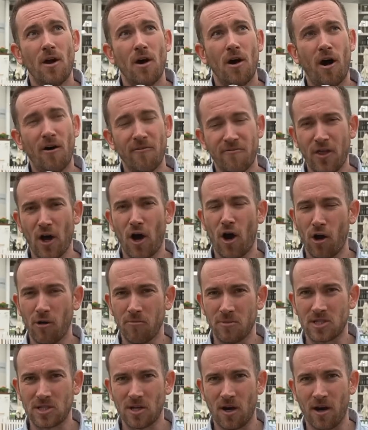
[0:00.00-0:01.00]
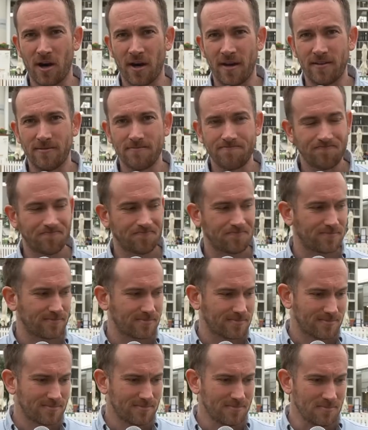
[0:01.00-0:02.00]
of the home side.
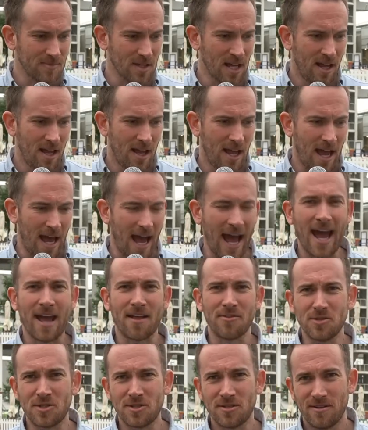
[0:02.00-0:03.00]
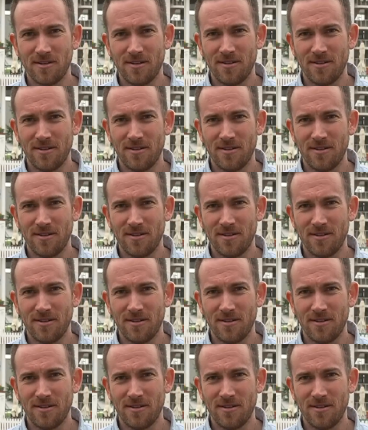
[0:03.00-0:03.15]
And